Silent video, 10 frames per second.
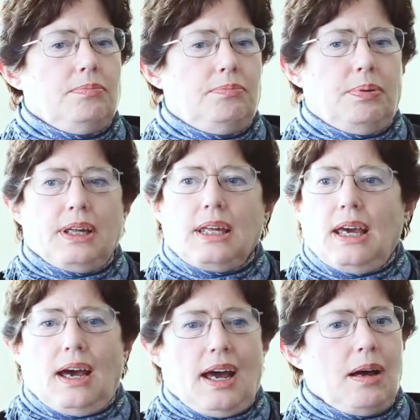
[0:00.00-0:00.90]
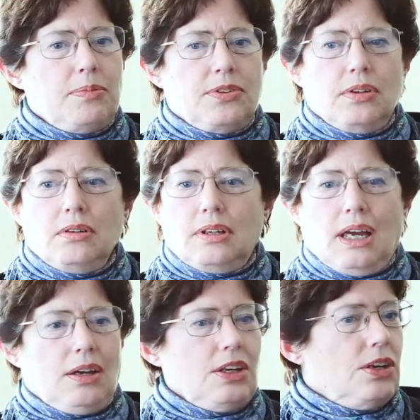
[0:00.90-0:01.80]
But yeah, absolutely.
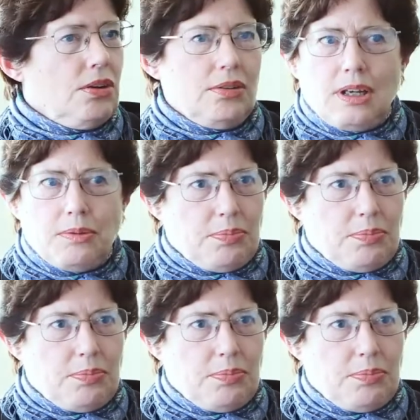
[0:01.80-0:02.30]
You don't need